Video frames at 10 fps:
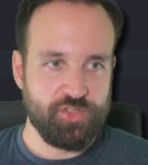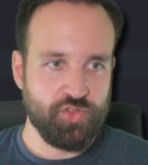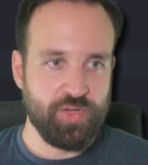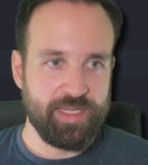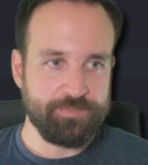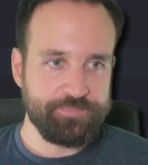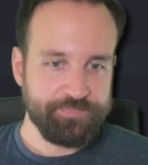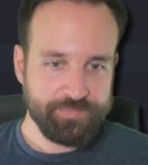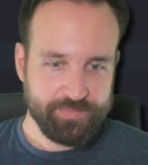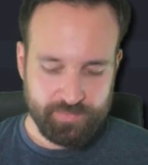it a try.
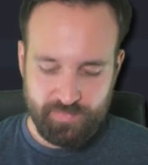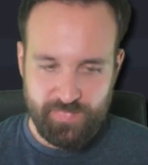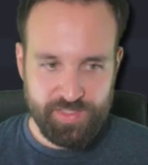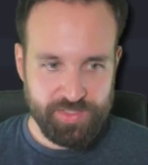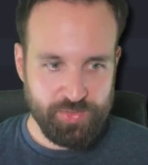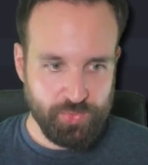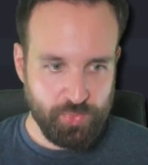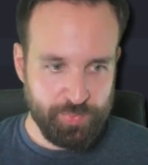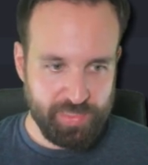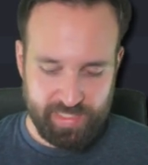So
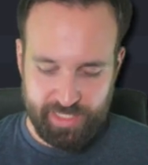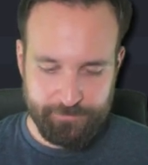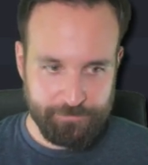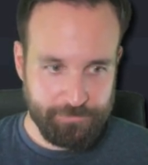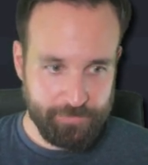we play,